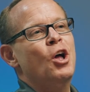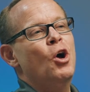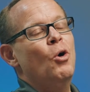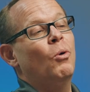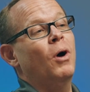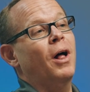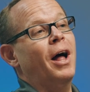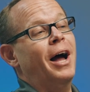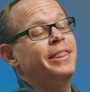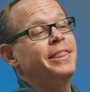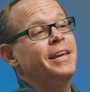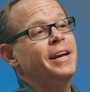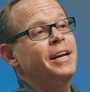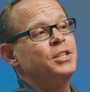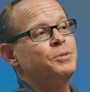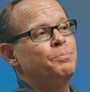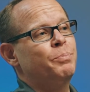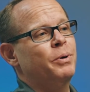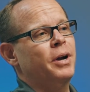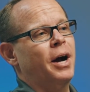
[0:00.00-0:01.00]
Well, I think
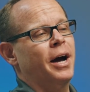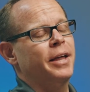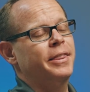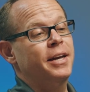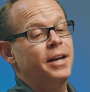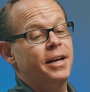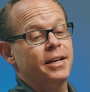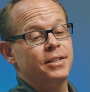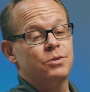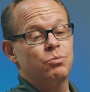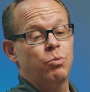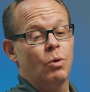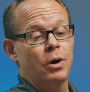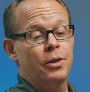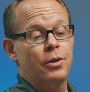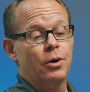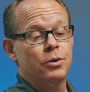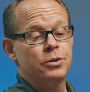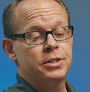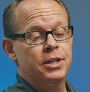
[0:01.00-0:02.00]
it's one
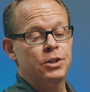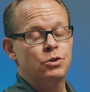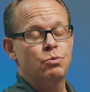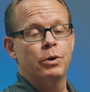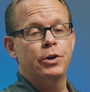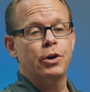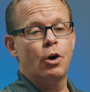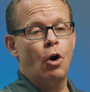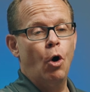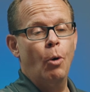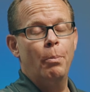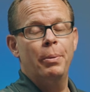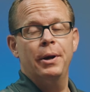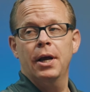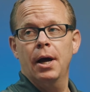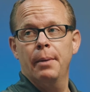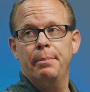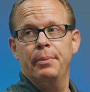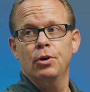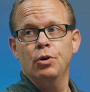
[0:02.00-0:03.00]
of those things when you're
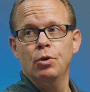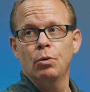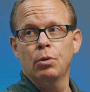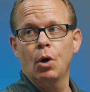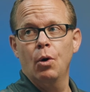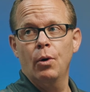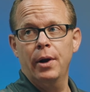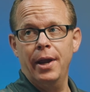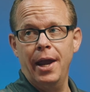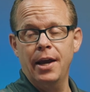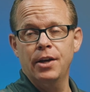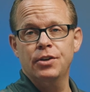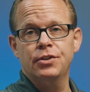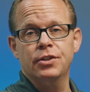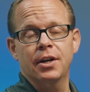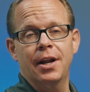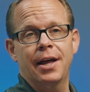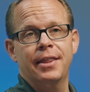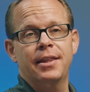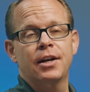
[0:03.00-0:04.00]
opening up a new
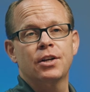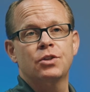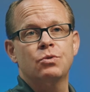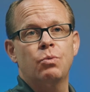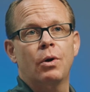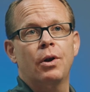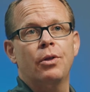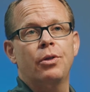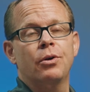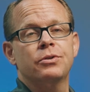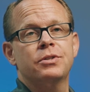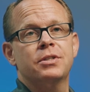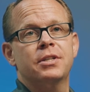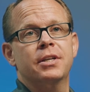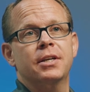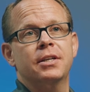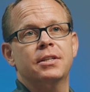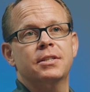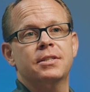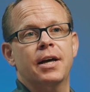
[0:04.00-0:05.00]
location. I think it's one of those
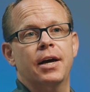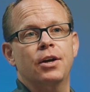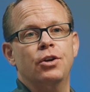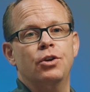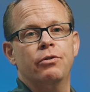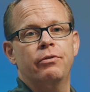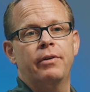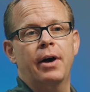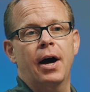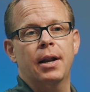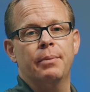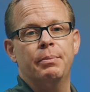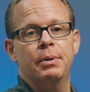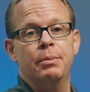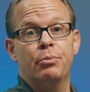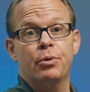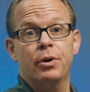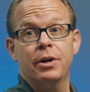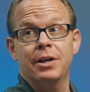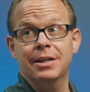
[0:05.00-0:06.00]
things that you've got to be
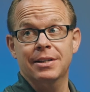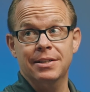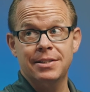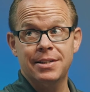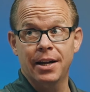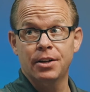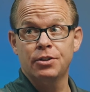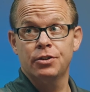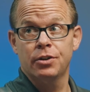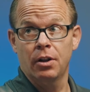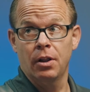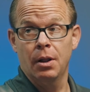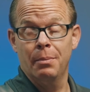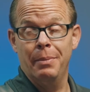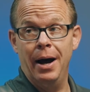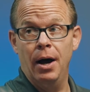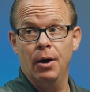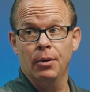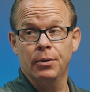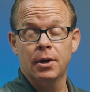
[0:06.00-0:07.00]
pretty intentional
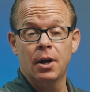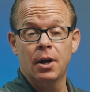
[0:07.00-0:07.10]
about.